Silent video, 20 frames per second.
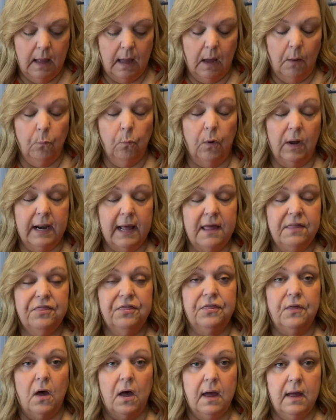what I
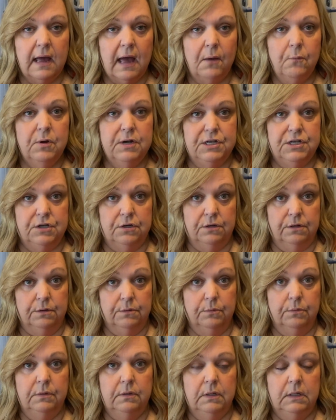thought I would
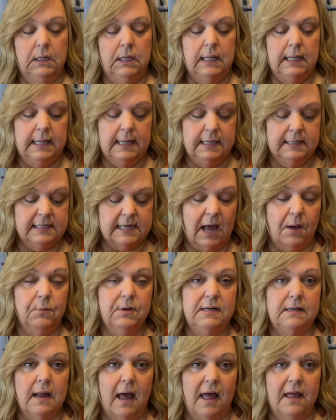do is
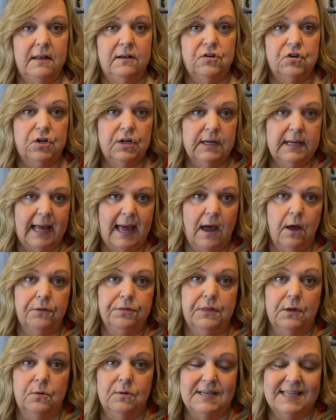I took out
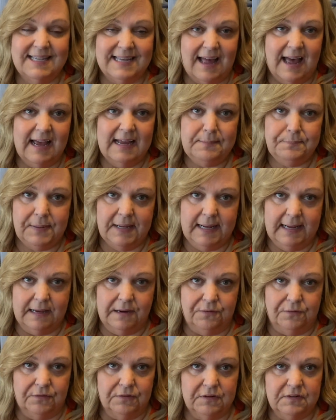those side
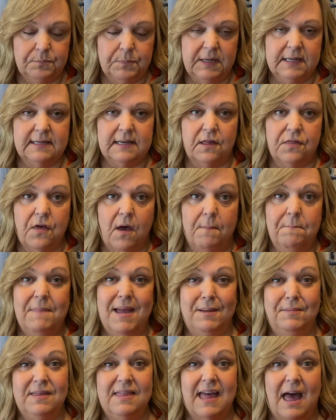panels because I thought
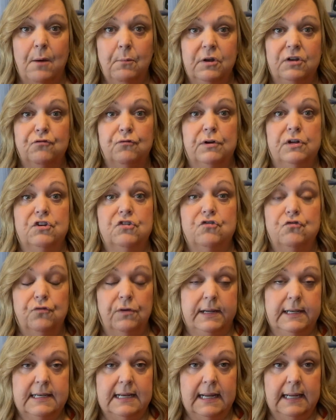maybe that was
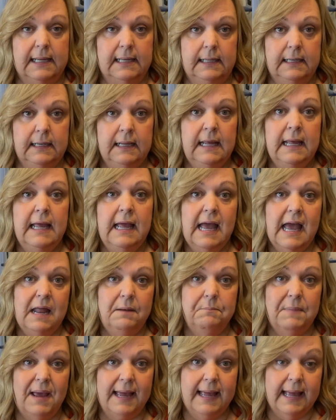restricting it and
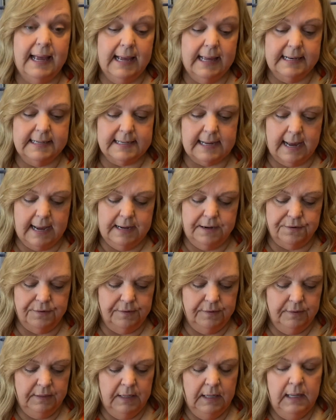making it tighter.